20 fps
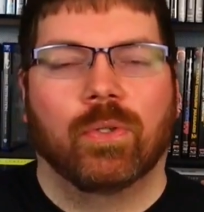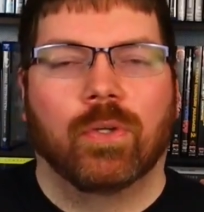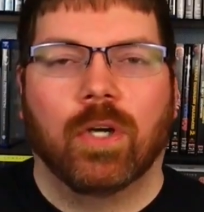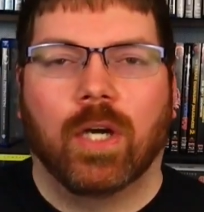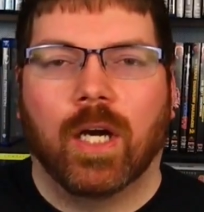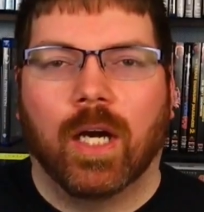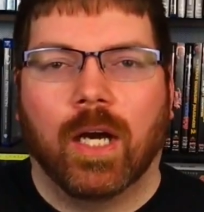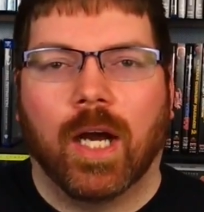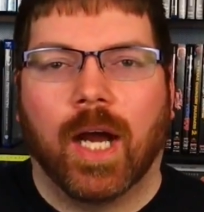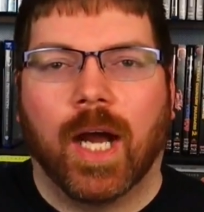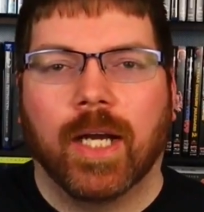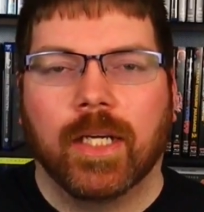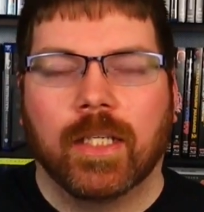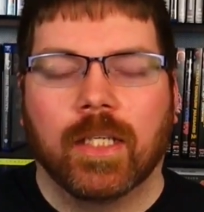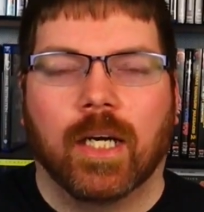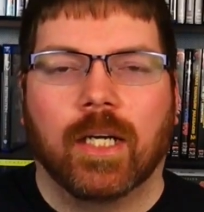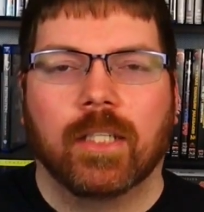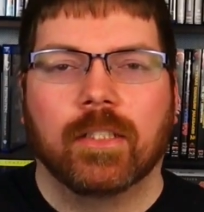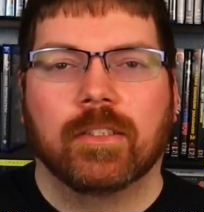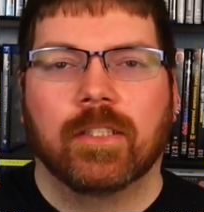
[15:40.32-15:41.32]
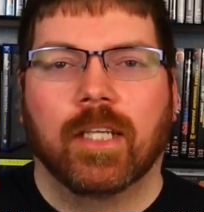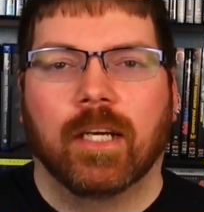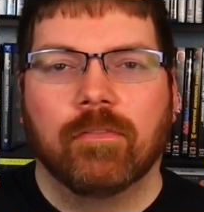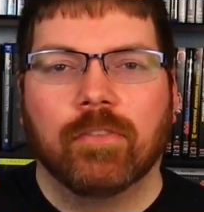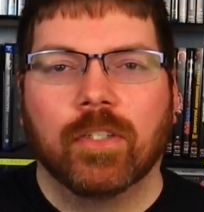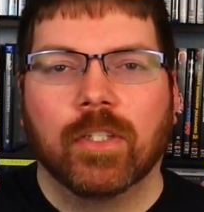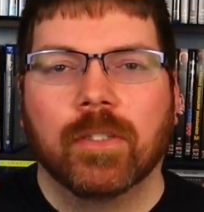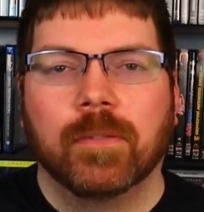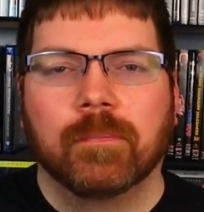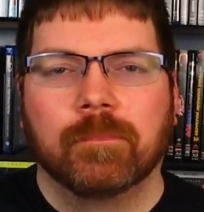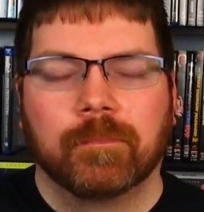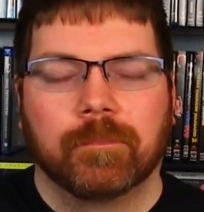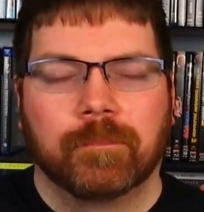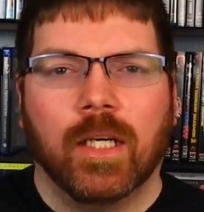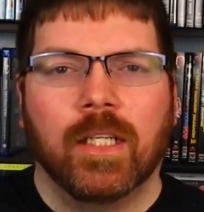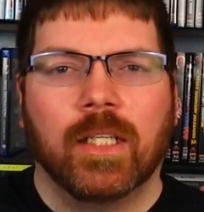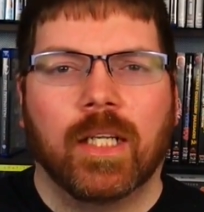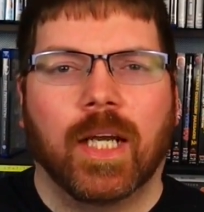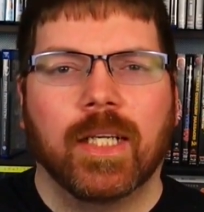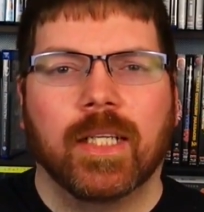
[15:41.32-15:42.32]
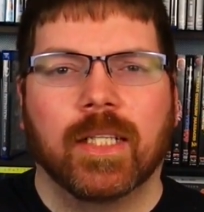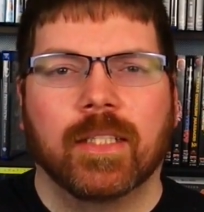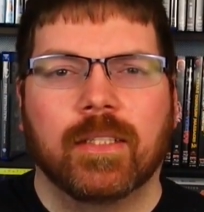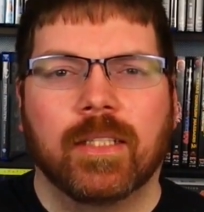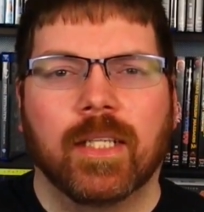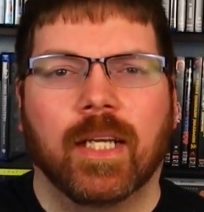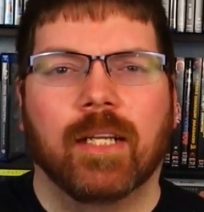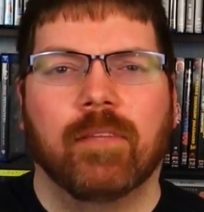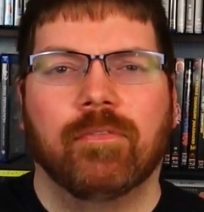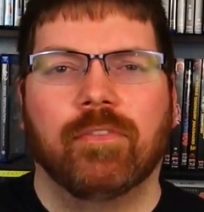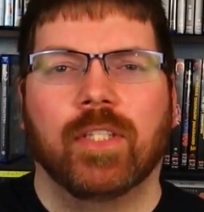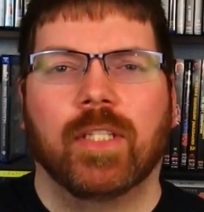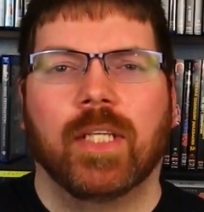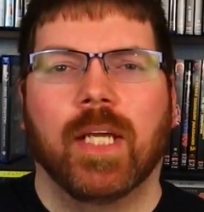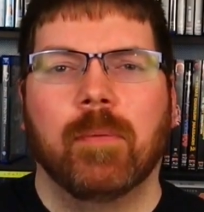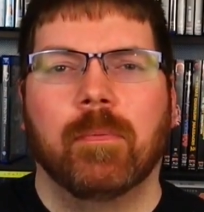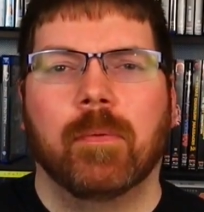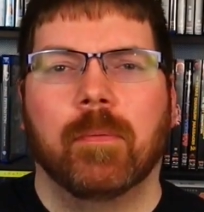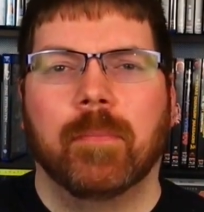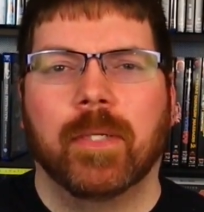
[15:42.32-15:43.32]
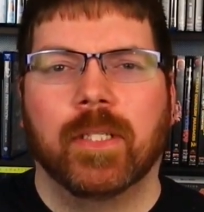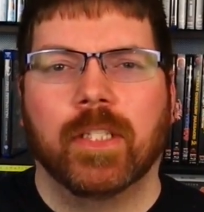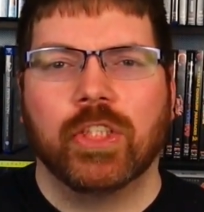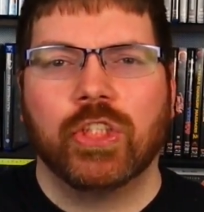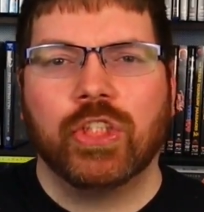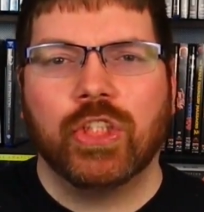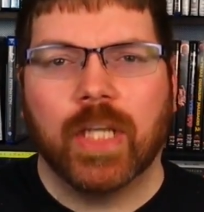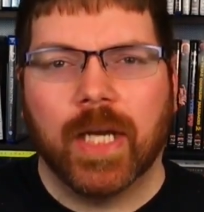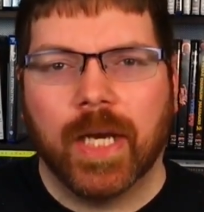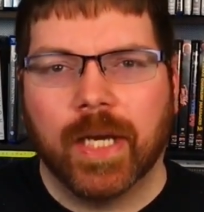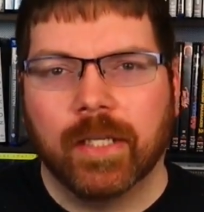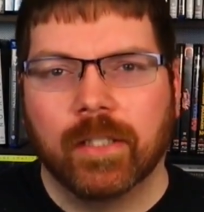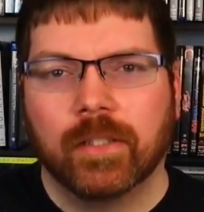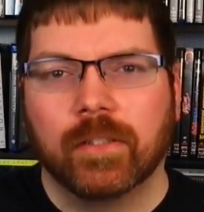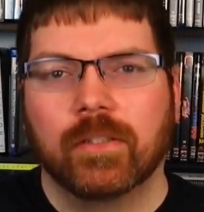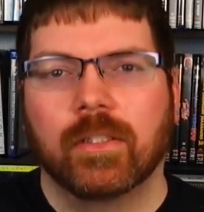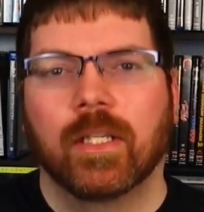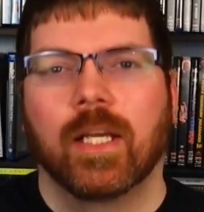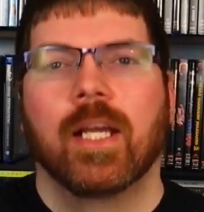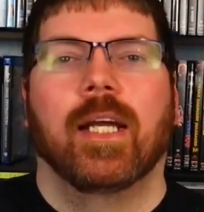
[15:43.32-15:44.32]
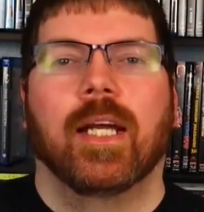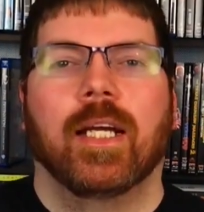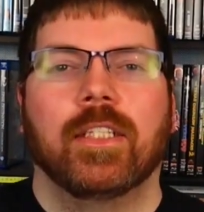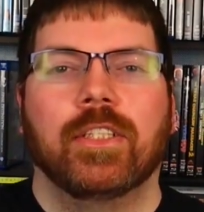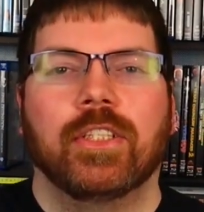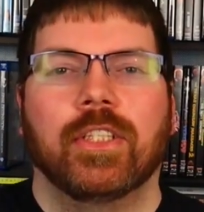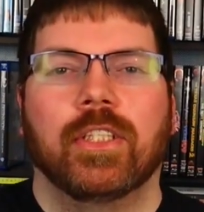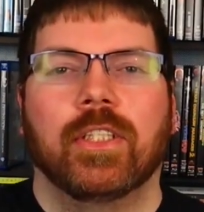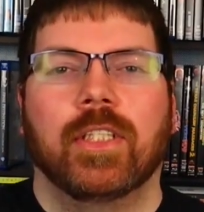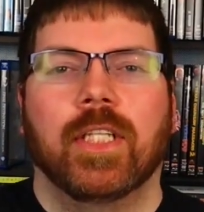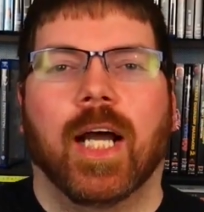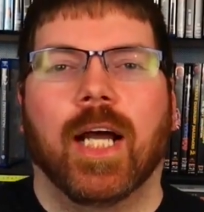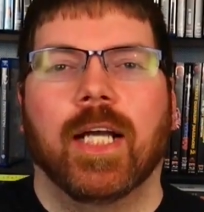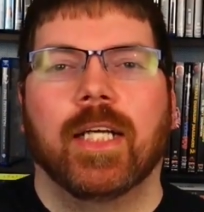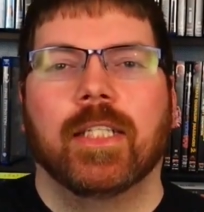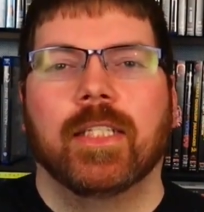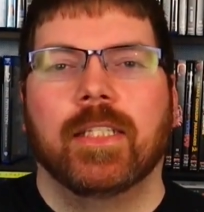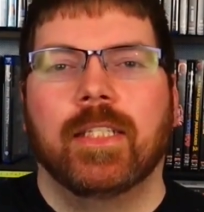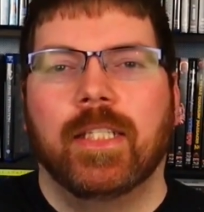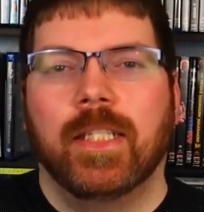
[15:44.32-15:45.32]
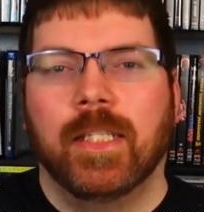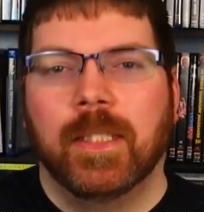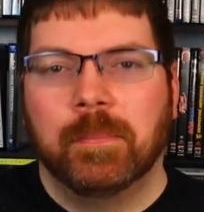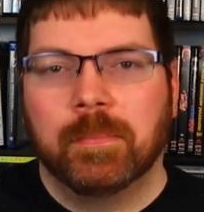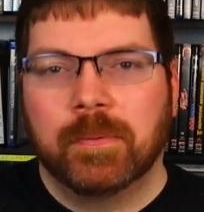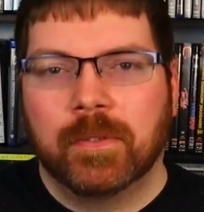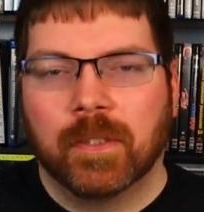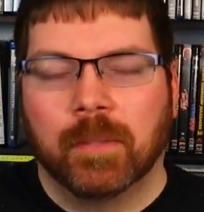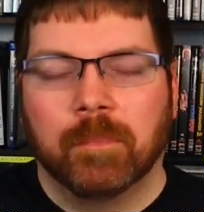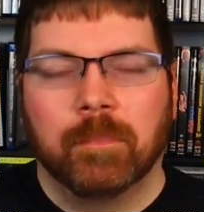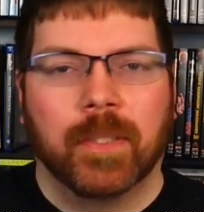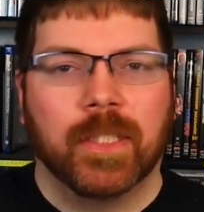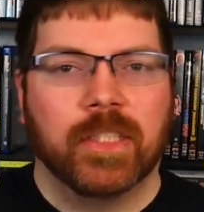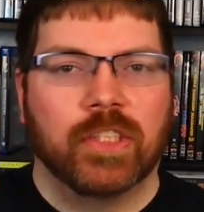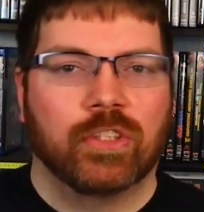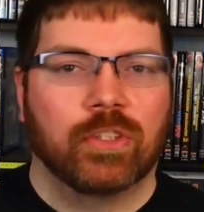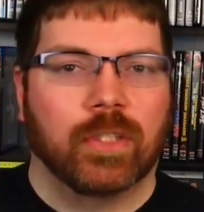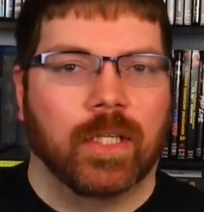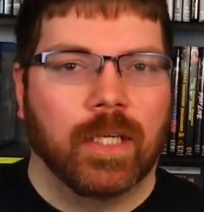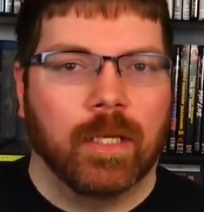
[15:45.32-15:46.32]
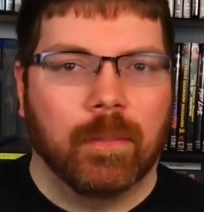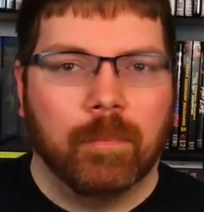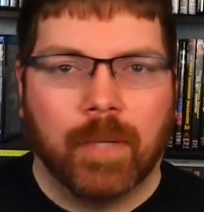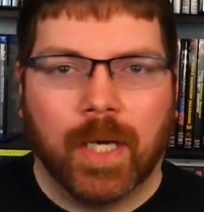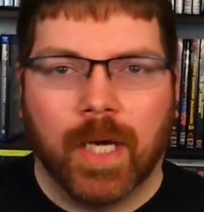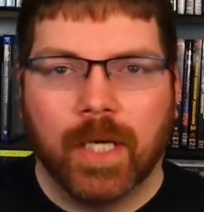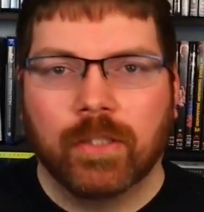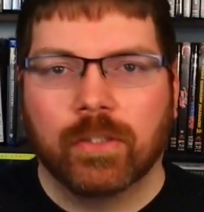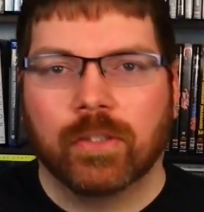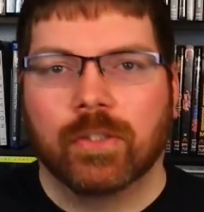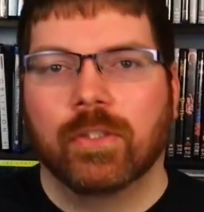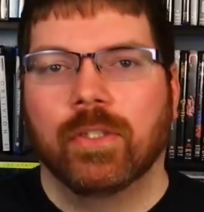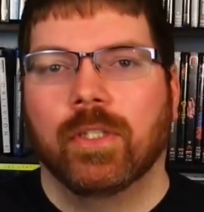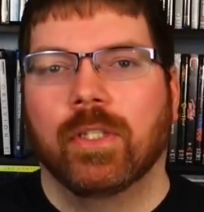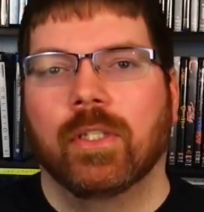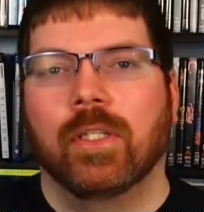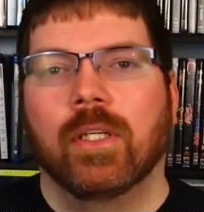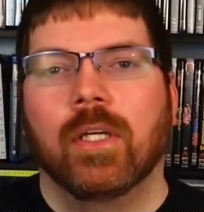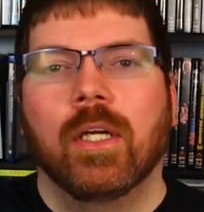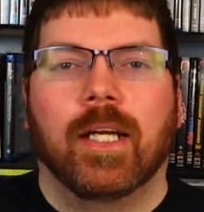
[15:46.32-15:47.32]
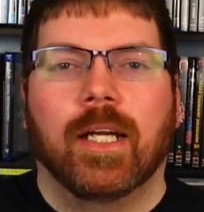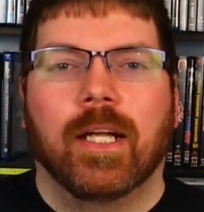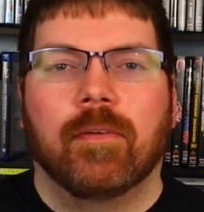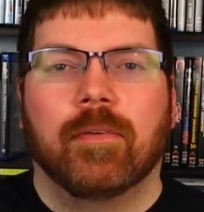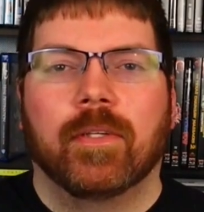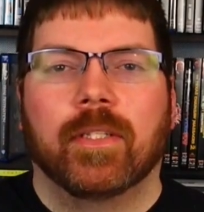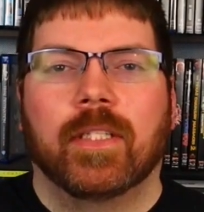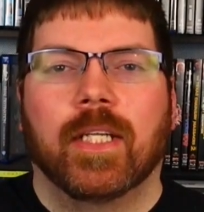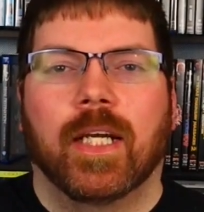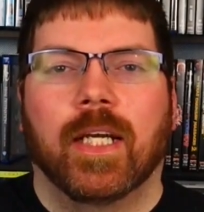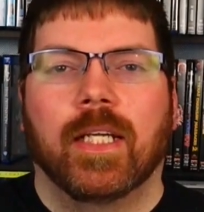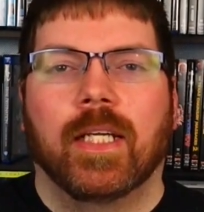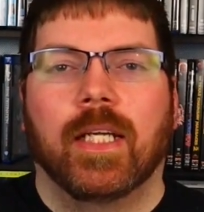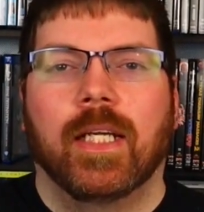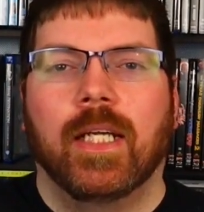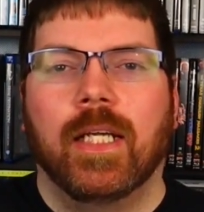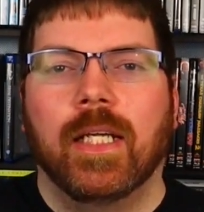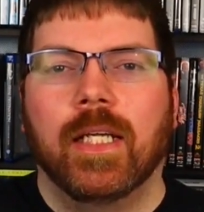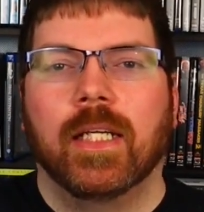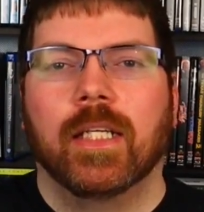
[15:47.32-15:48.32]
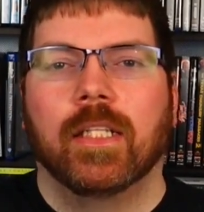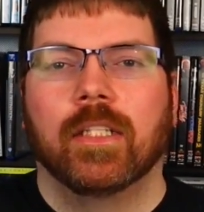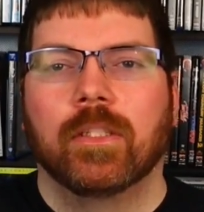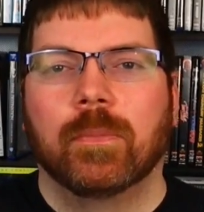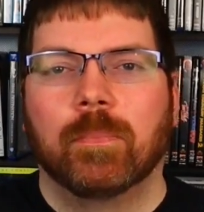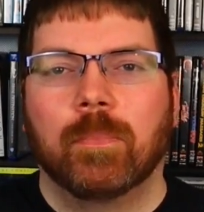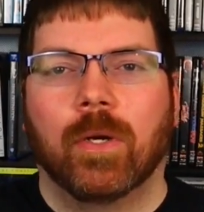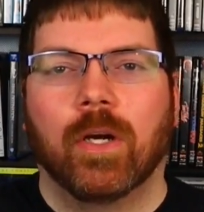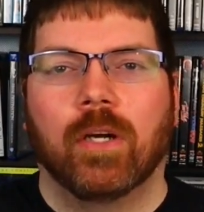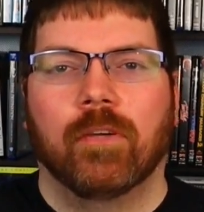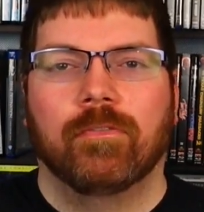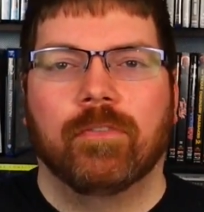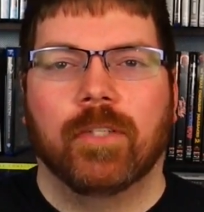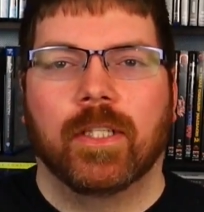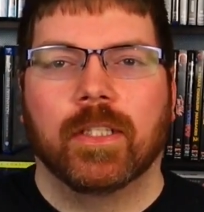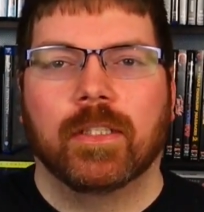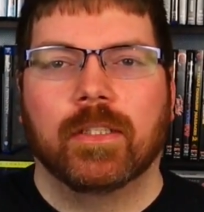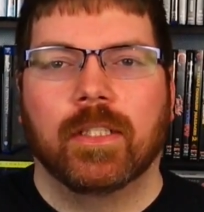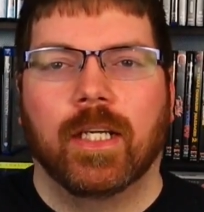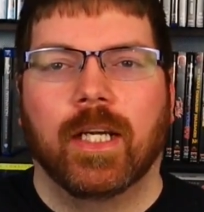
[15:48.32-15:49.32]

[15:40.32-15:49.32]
horror icons ever like I said, if you keep him in the shadows and you kind of keep some mystery to Michael you, and everything, he is perfect.